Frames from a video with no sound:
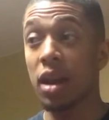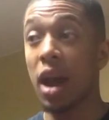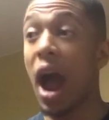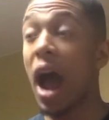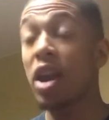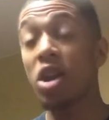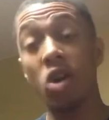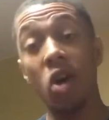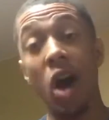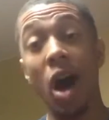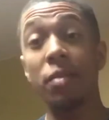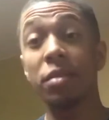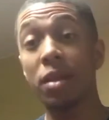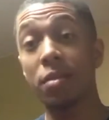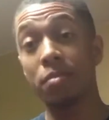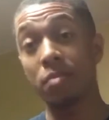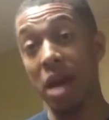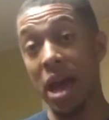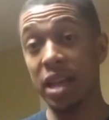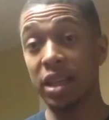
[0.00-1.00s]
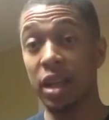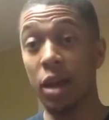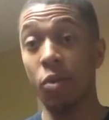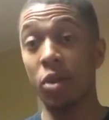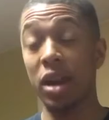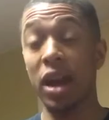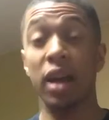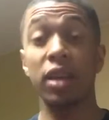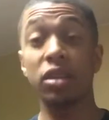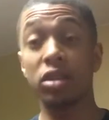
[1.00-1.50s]
I know I'm the best at
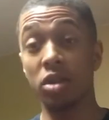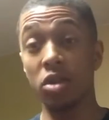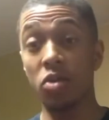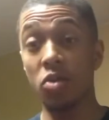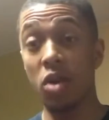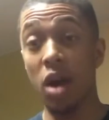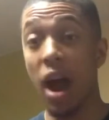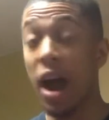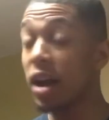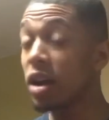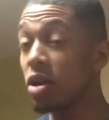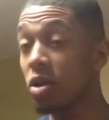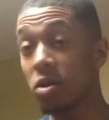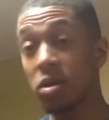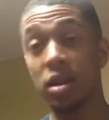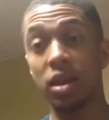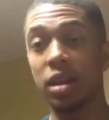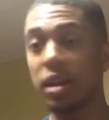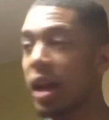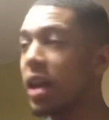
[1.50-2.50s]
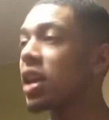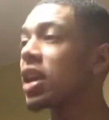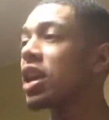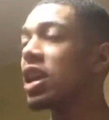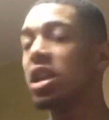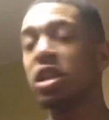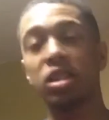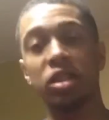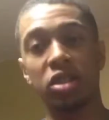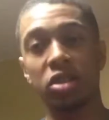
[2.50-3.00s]
what I do. I know that like
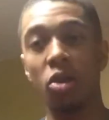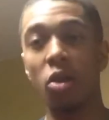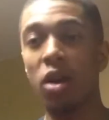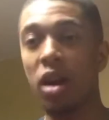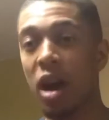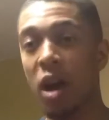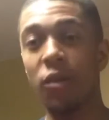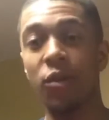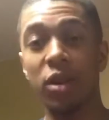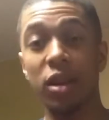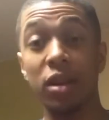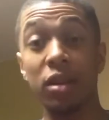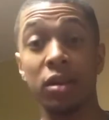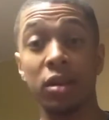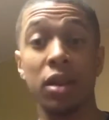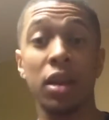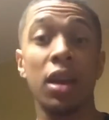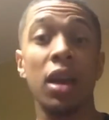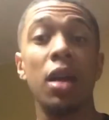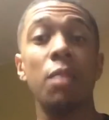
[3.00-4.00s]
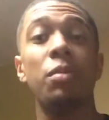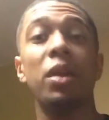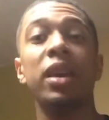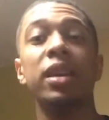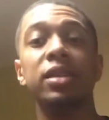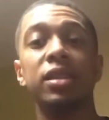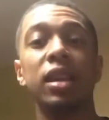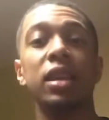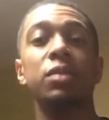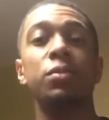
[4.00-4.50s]
he's so confident, but
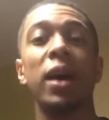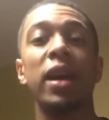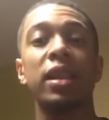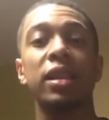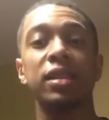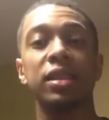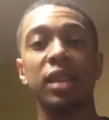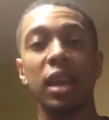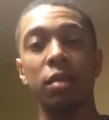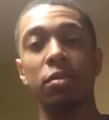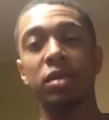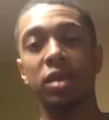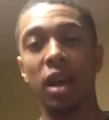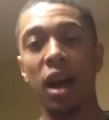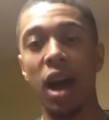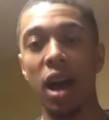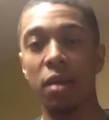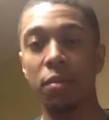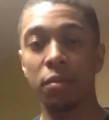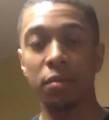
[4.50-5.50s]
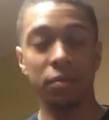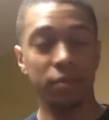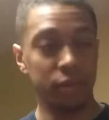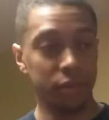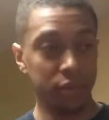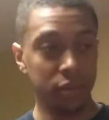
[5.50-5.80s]
he says, but at the same time,